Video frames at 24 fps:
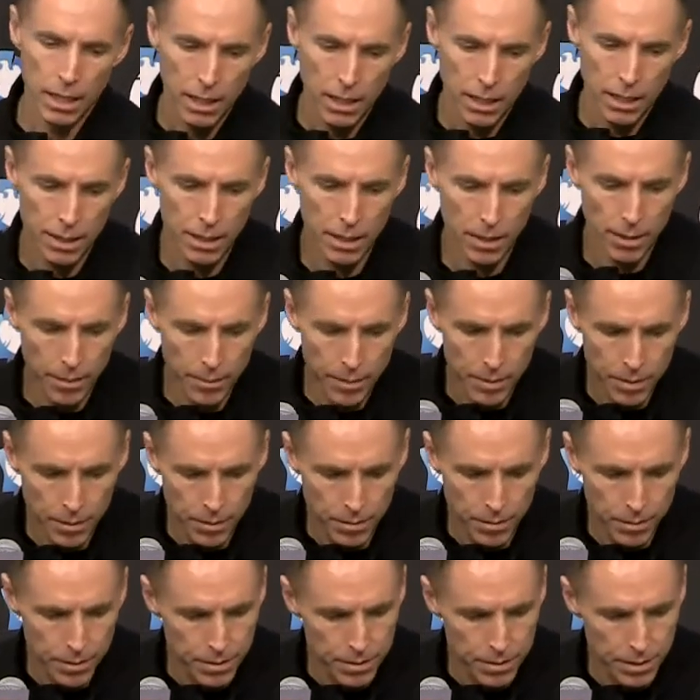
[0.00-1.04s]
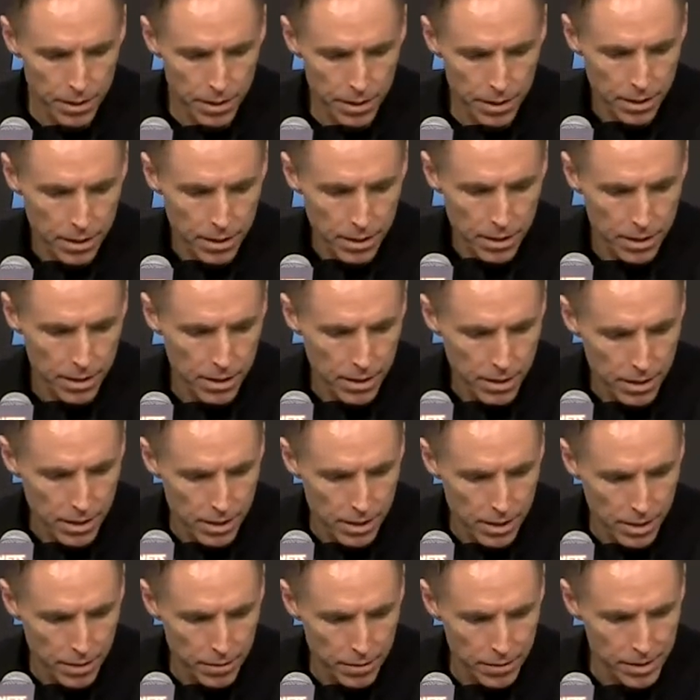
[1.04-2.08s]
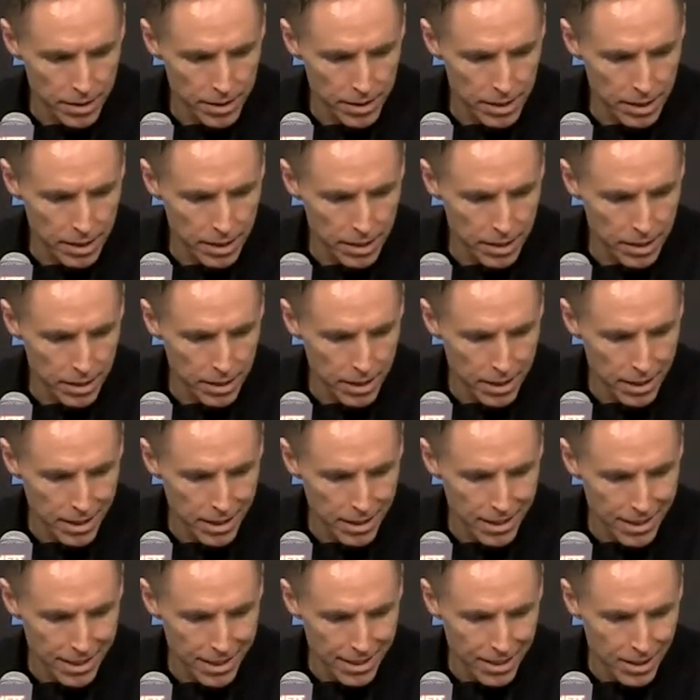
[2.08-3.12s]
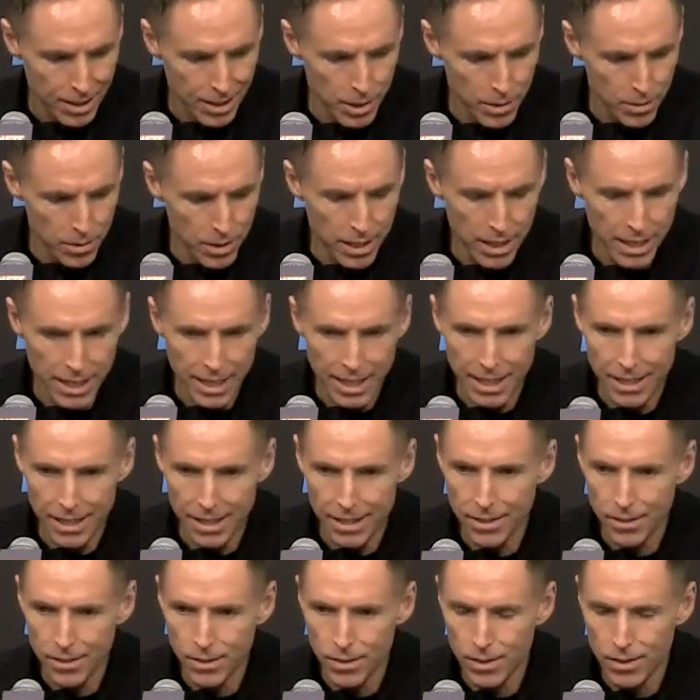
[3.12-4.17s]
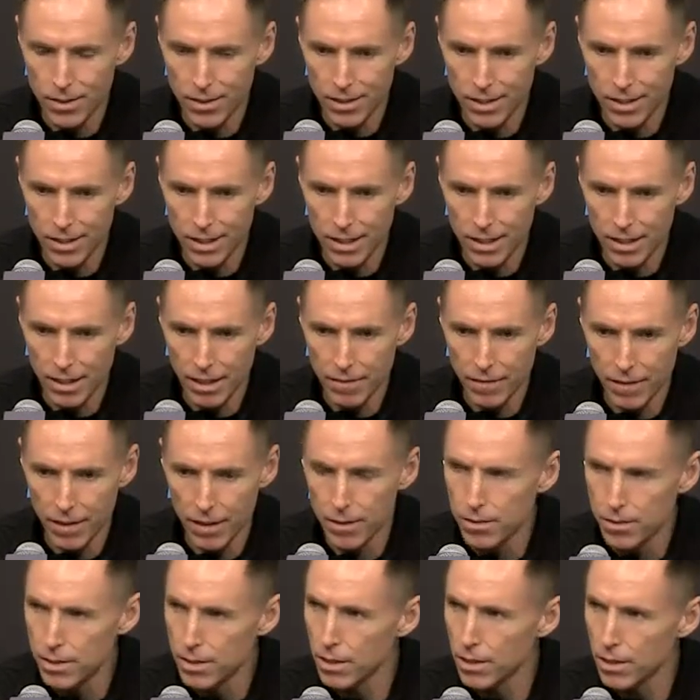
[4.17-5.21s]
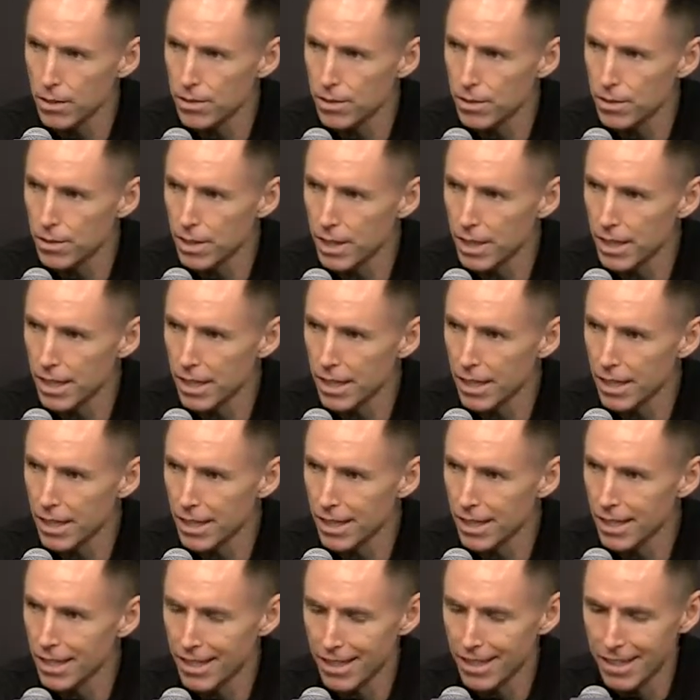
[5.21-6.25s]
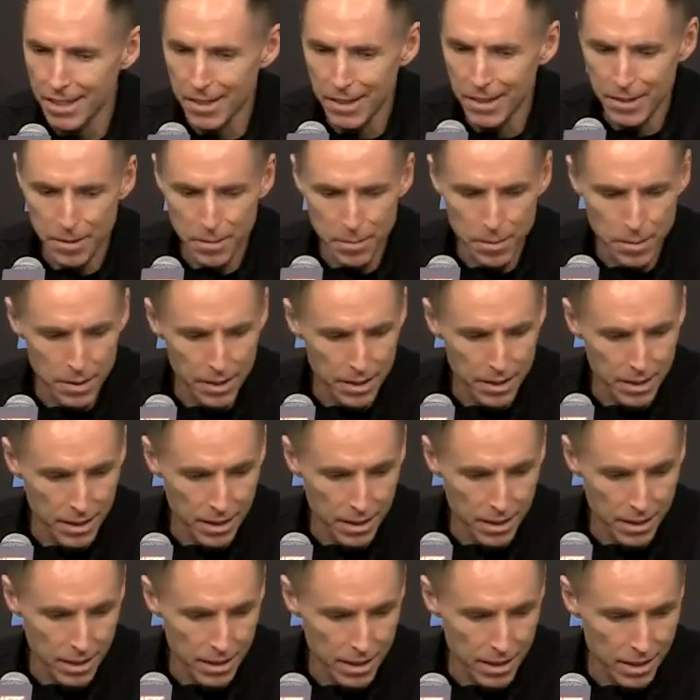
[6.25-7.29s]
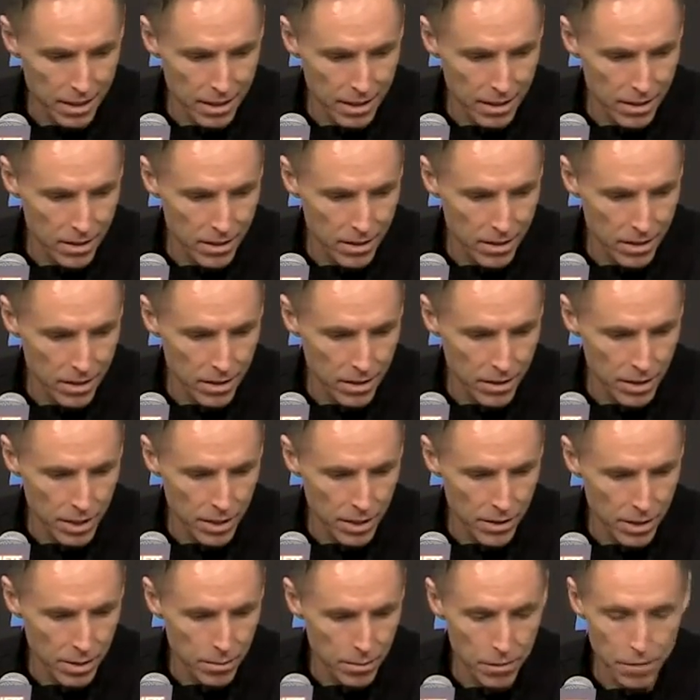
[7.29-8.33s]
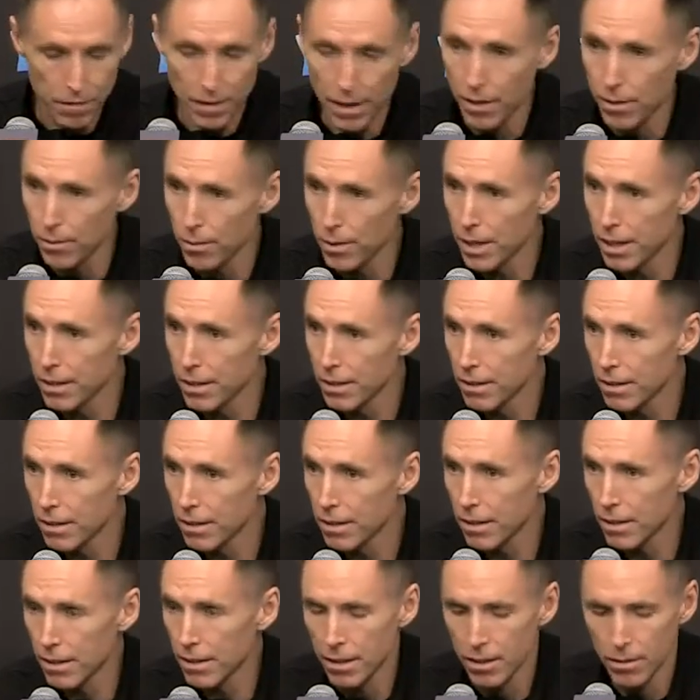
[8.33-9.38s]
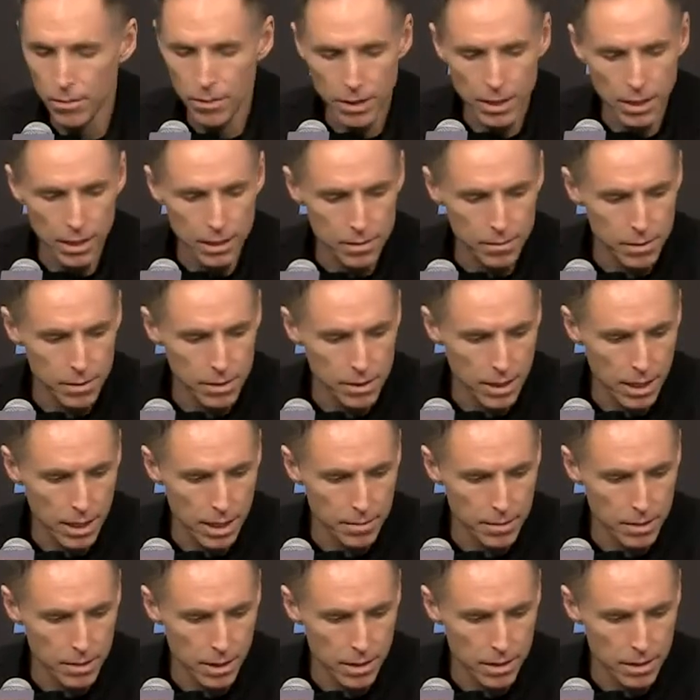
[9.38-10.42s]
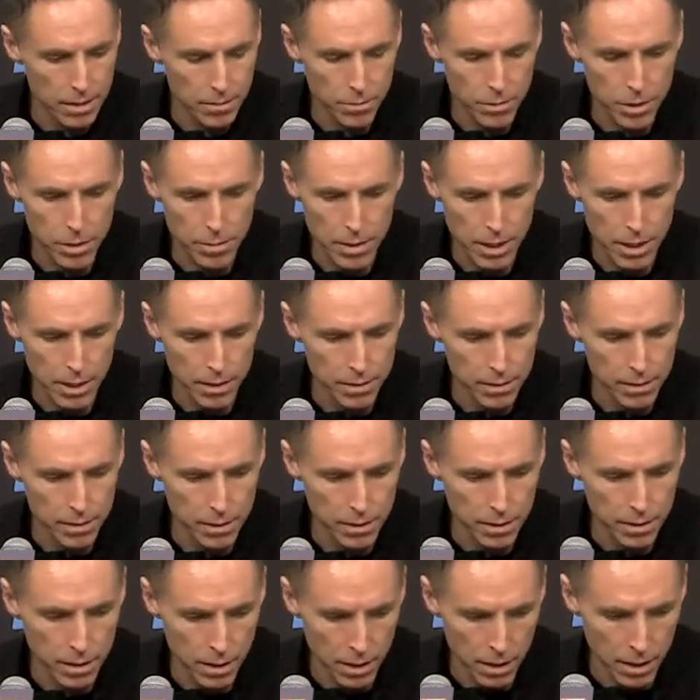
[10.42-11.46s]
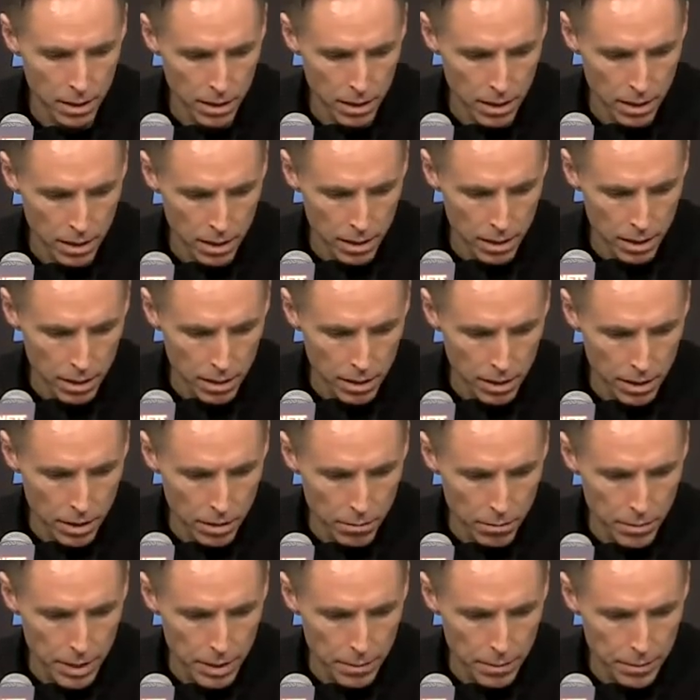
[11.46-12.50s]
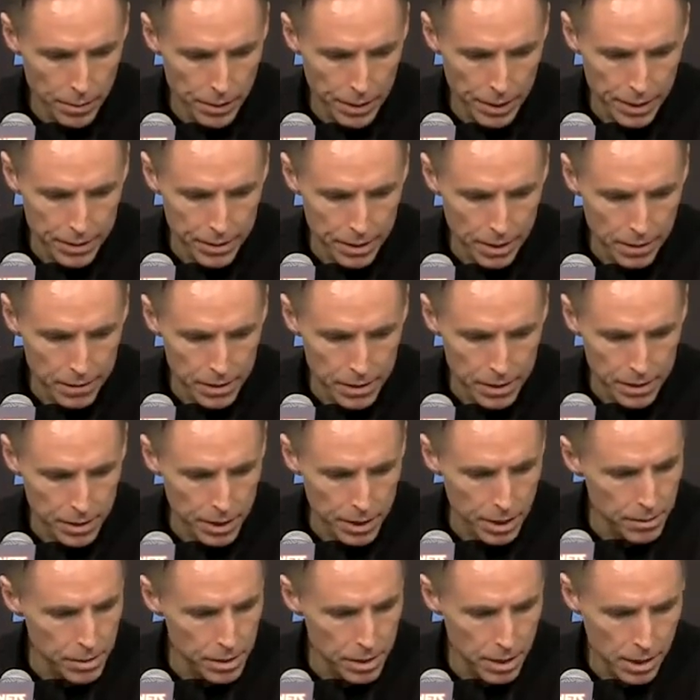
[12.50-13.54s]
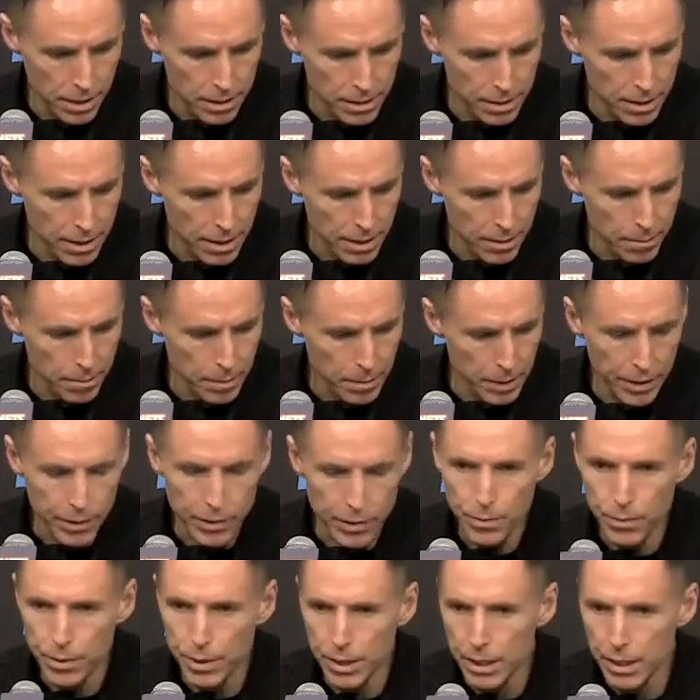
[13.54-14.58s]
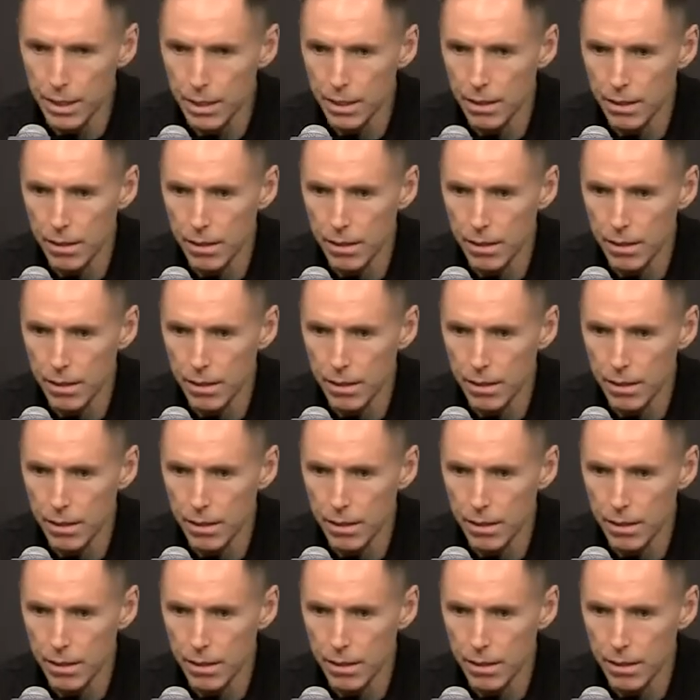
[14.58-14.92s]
Yeah, I mean, it was obviously, on the one hand, I felt it was closer than it needed to be. On the other hand, we found a way. You know, we got some stops, got some rebounds, and, you know, made plays. Obviously, James Johnson had a big three